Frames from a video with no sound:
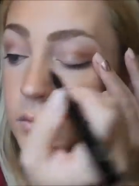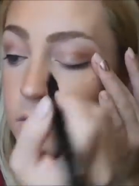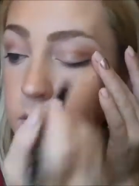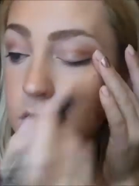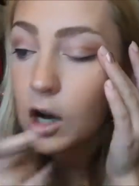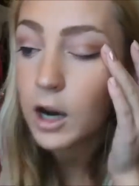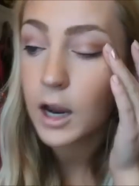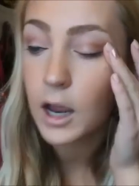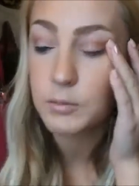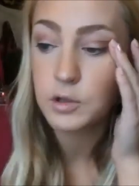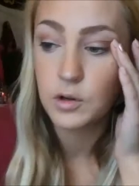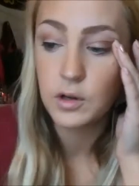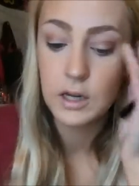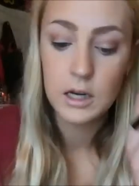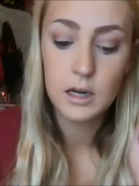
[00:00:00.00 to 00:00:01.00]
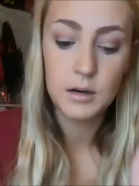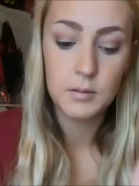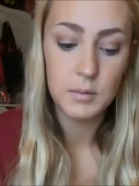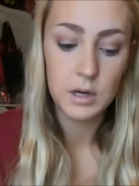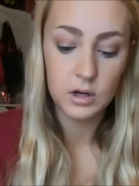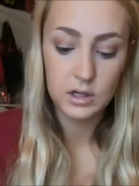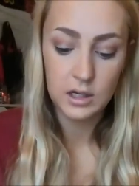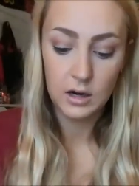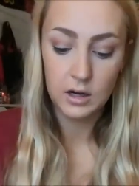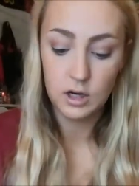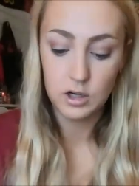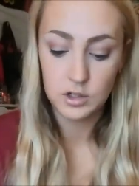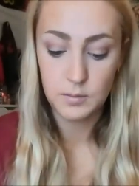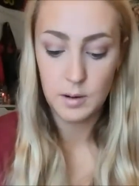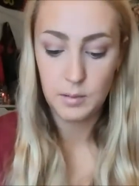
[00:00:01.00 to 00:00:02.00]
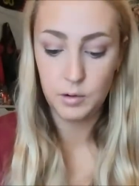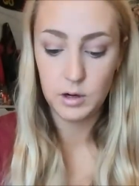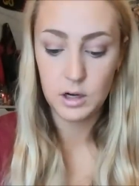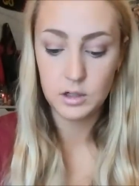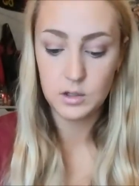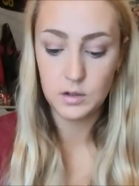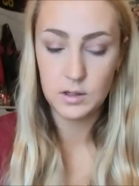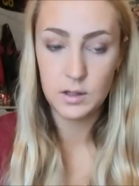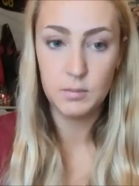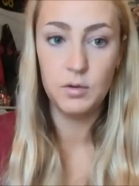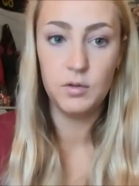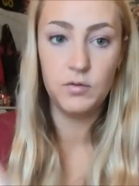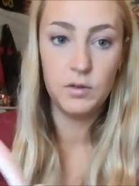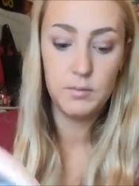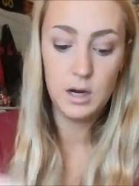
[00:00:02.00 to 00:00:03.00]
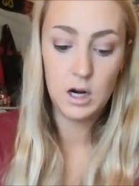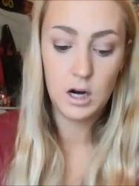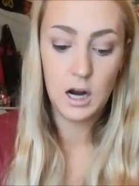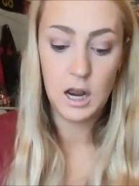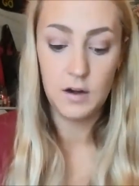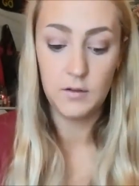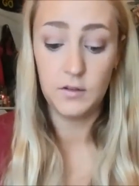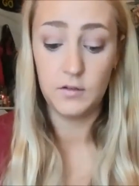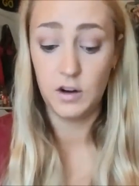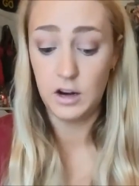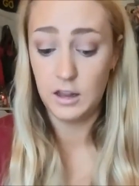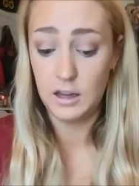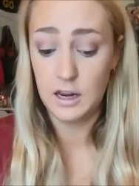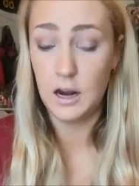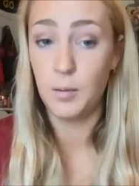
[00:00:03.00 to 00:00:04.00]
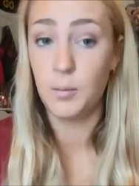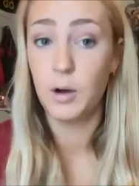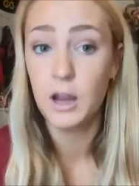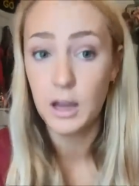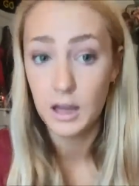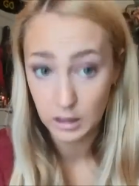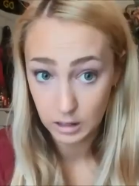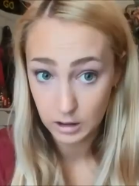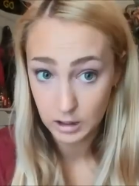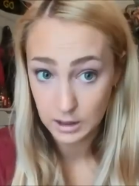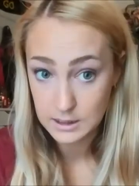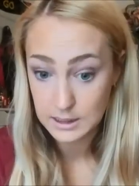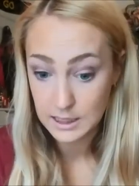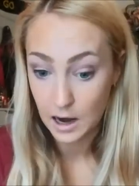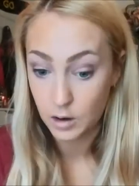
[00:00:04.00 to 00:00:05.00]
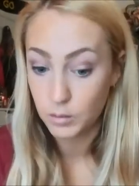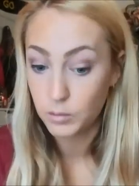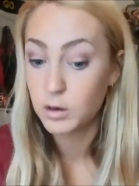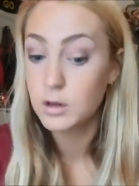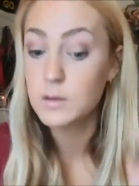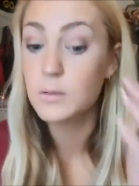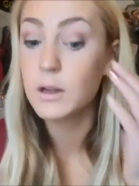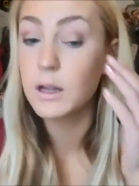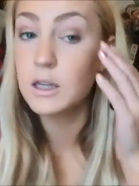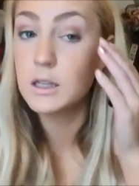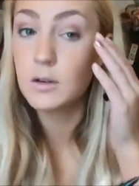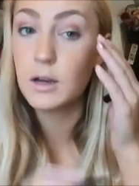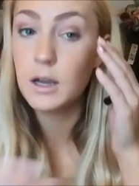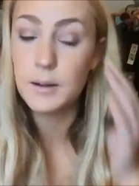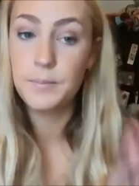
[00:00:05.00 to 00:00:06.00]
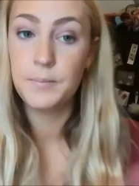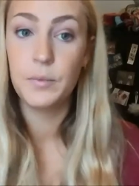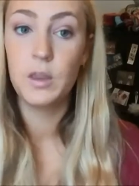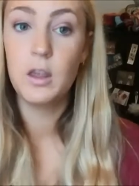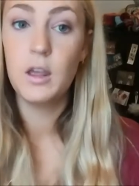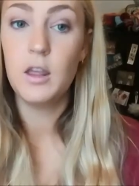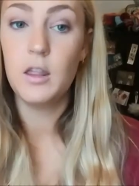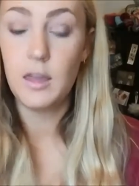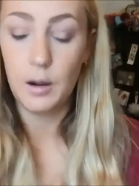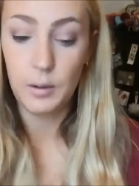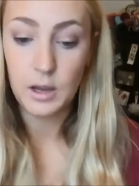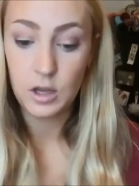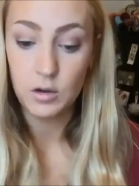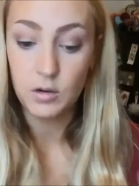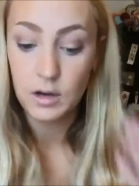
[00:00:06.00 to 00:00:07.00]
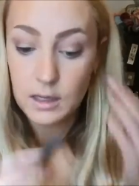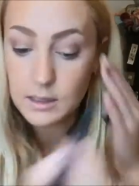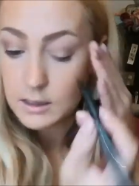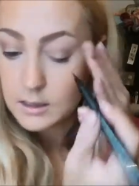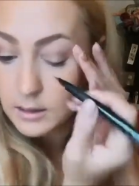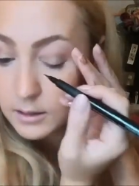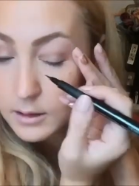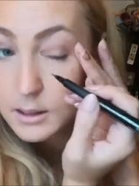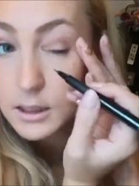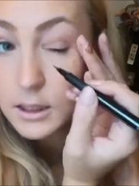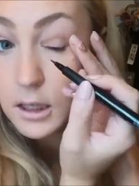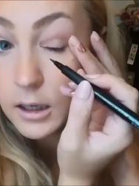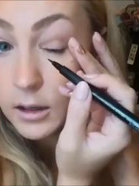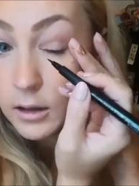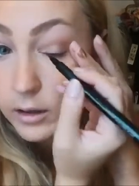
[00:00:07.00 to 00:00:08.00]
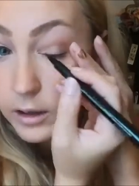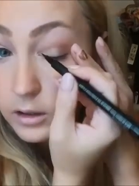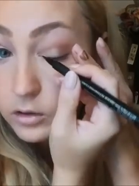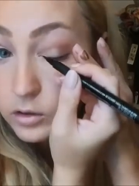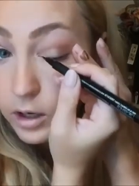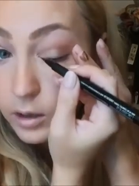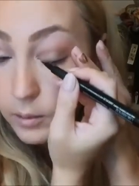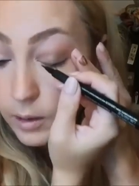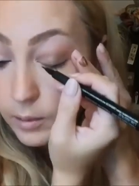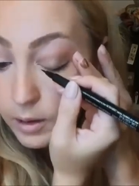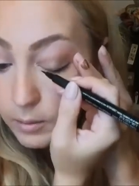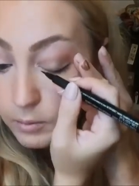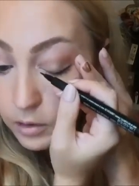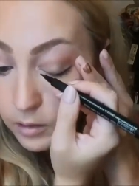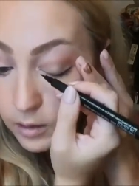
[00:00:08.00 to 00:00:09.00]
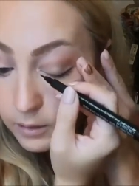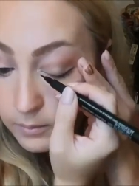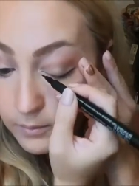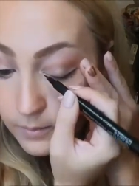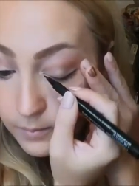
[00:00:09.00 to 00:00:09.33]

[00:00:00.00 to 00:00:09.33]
Sorry, I'm doing it in a mirror down here, so maybe what I'll do is I'll move the mirror kind of in front of the camera and look downwards while I do it. That way you guys can still see like straight away what I'm doing.